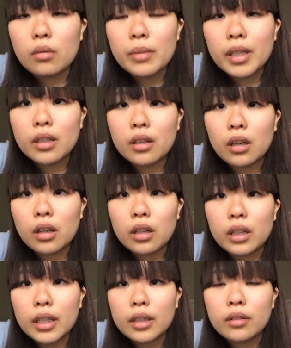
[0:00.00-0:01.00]
my
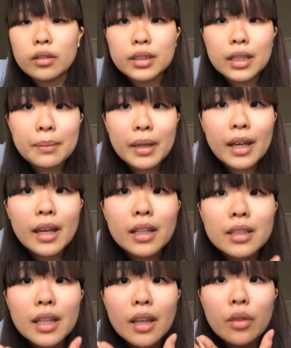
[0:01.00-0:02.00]
God, it looks like my head
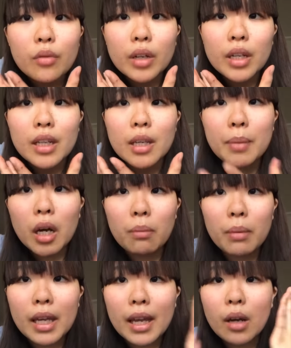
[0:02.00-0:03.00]
is like 3D
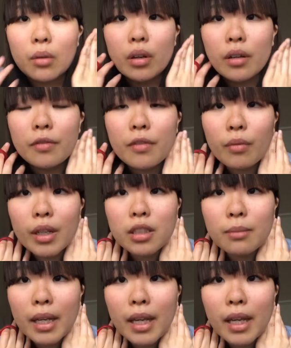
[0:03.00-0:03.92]
popping out of the rest of my